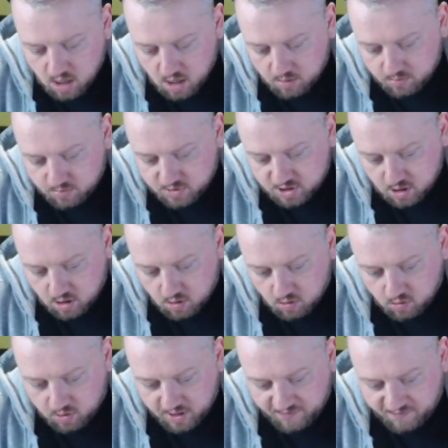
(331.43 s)

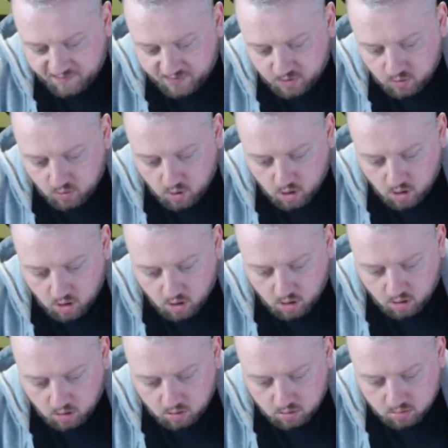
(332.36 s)
So if you
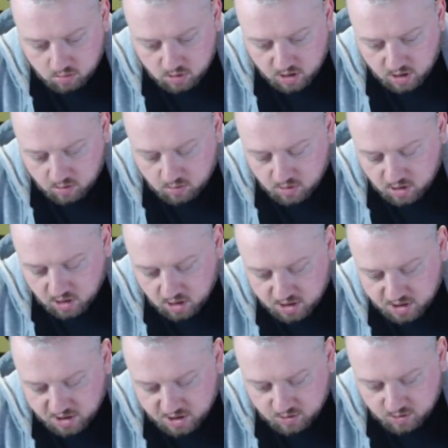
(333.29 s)
are,
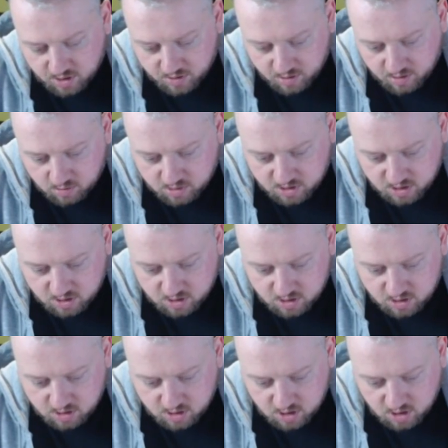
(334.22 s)
allergic to any of those
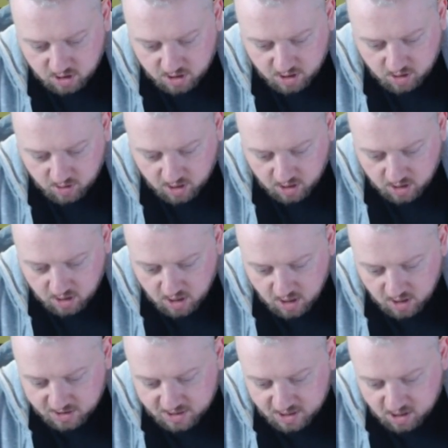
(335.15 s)
things, you certainly know that.
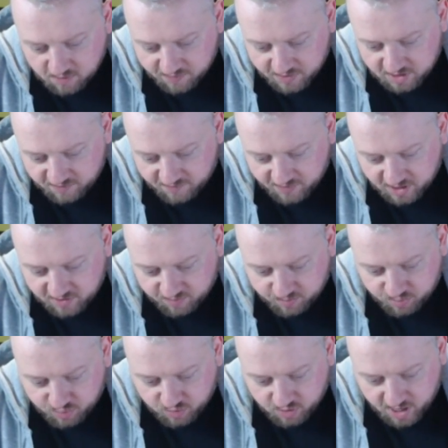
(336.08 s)
Take off the
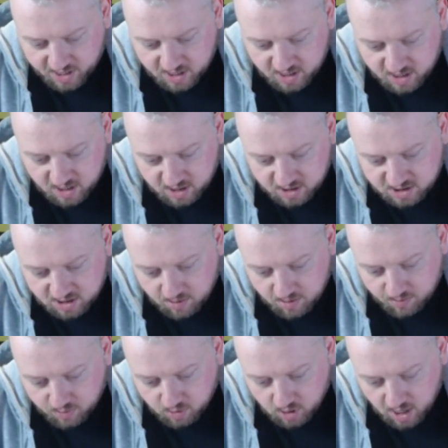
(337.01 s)
interface bracket,
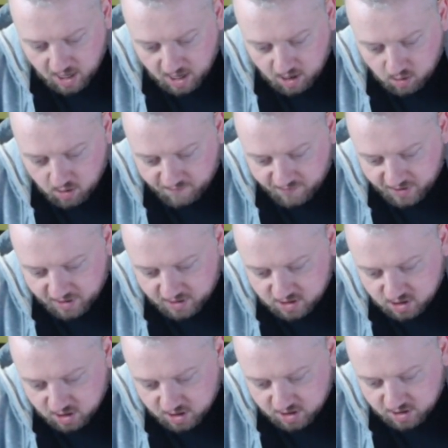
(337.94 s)
assemble our
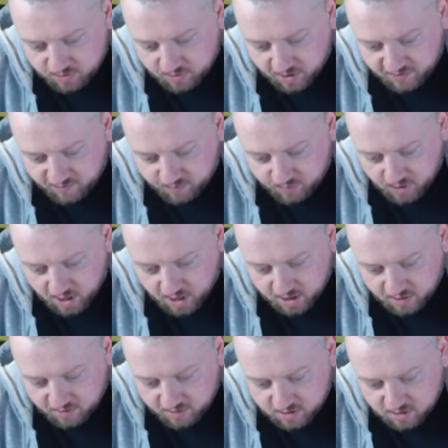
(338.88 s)
facial interface
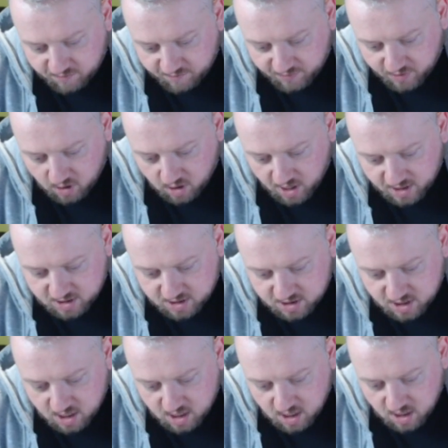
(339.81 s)
bracket to the VR
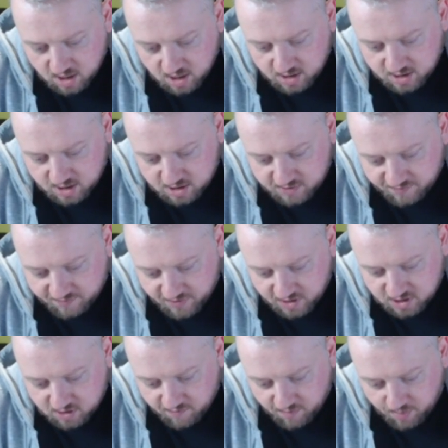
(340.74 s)
headset, attach the
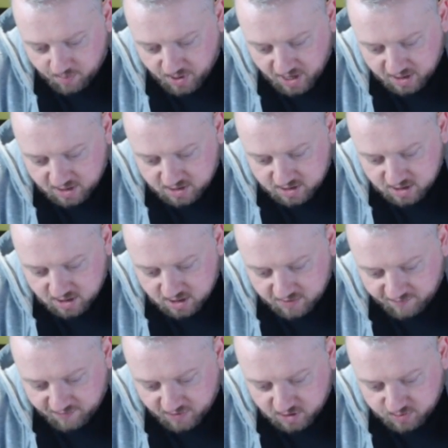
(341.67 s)
face cover pad to the
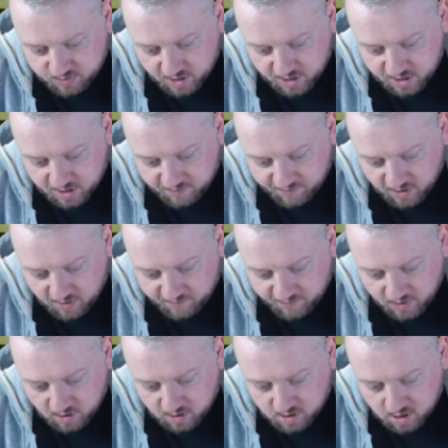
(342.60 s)
interface bracket via
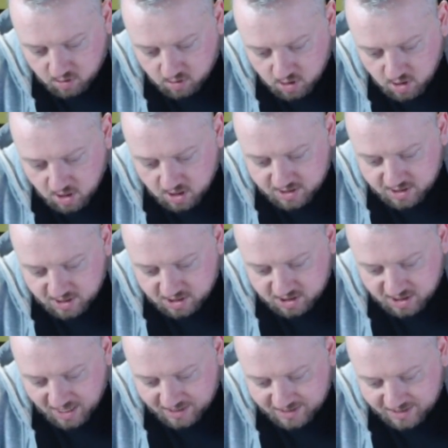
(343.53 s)
Velcro, attach
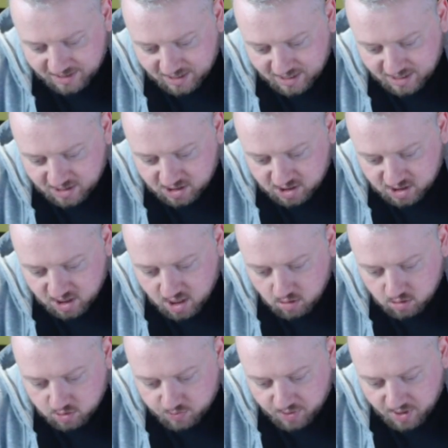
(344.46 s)
the anti-leakage
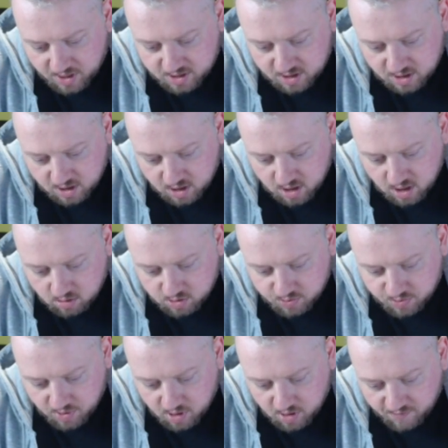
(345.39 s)
nose pad to the nose
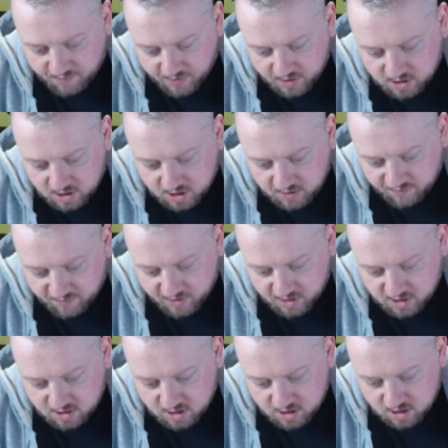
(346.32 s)
part of the facial
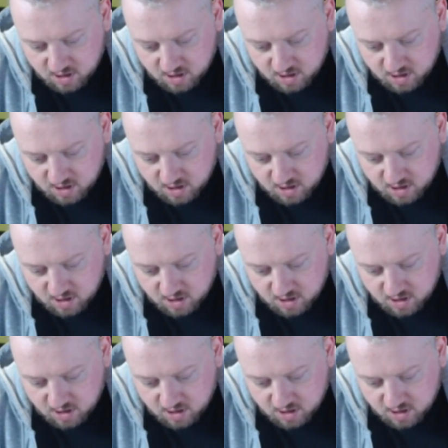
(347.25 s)
interface,